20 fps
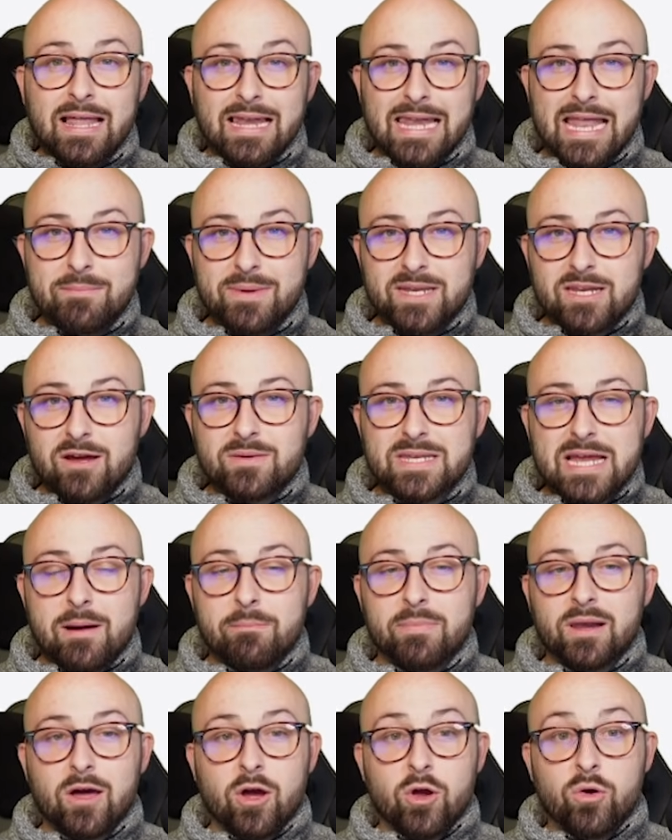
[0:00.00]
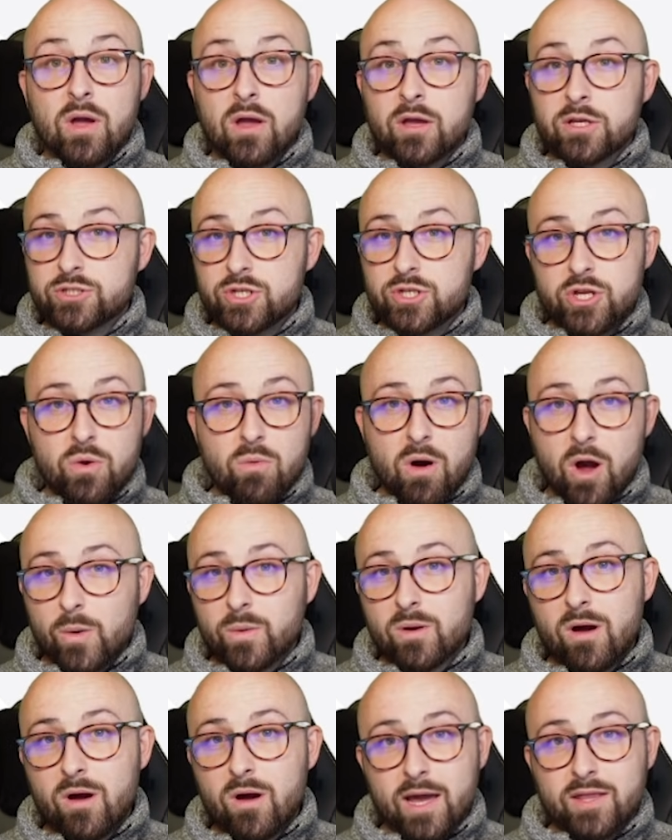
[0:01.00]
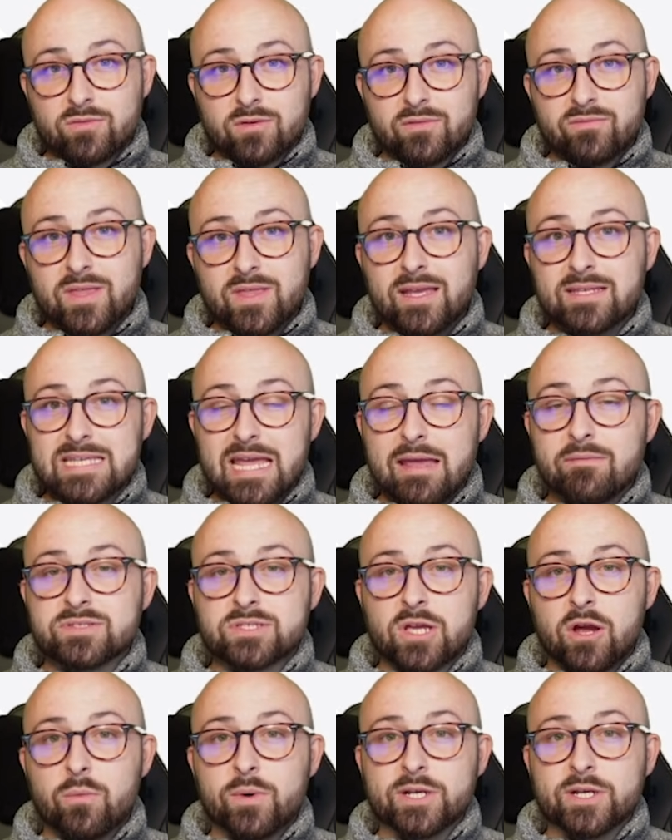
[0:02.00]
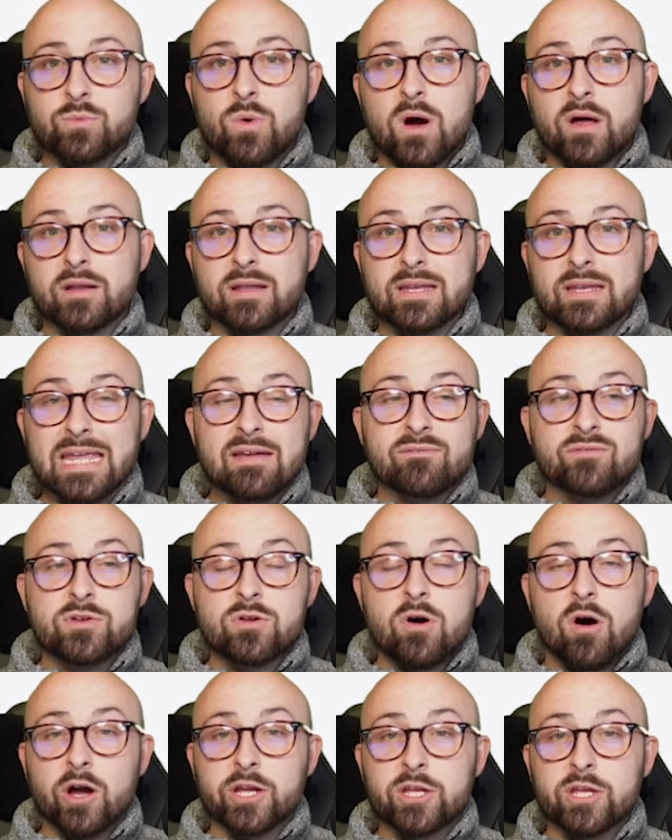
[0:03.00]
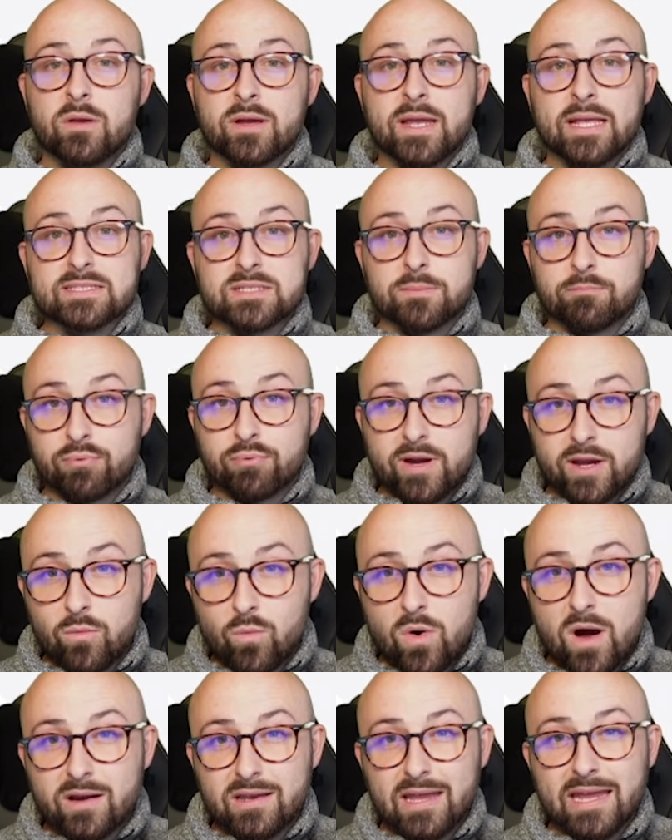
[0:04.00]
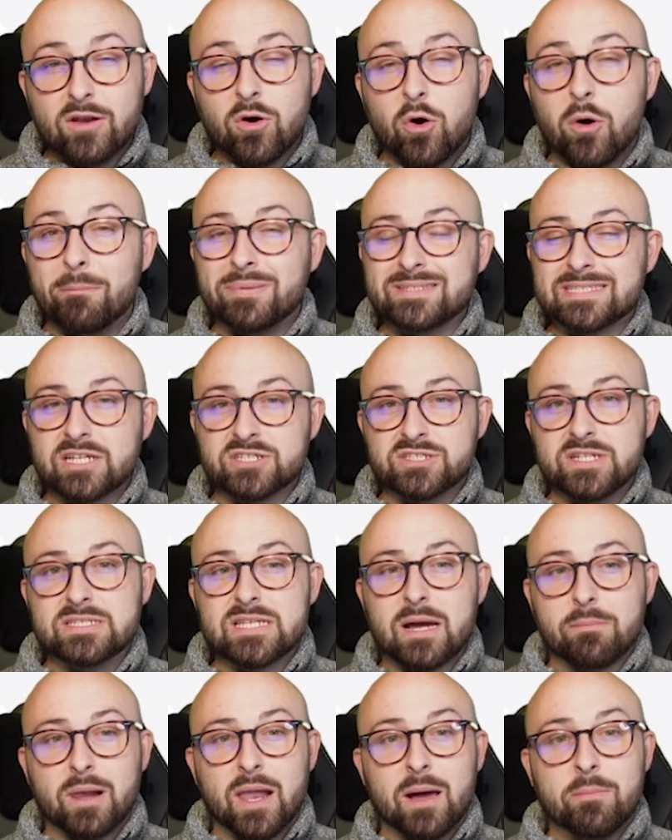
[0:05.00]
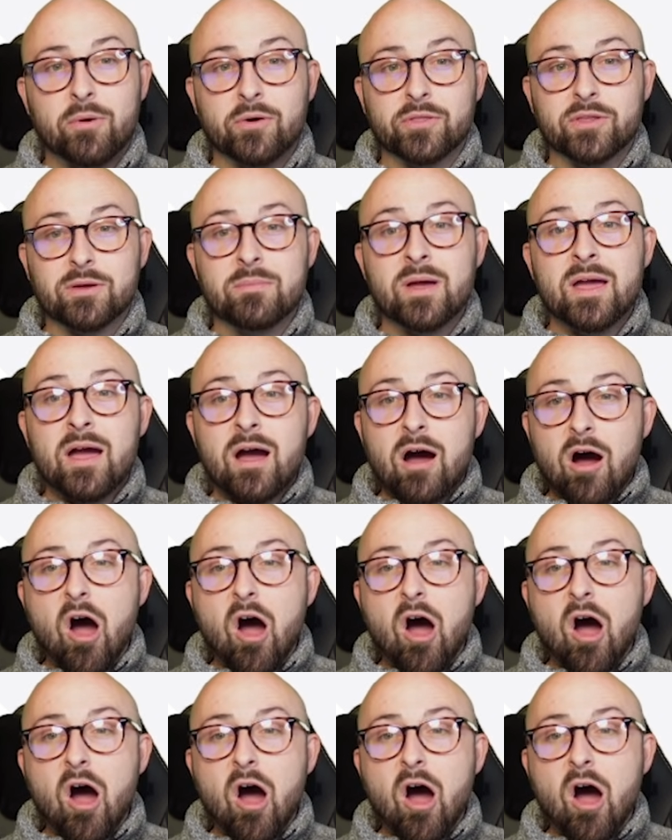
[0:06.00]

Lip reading: Let me know down below, do you own either of these? If so, which one? And if not, are you looking to bring one in or potentially double up on them?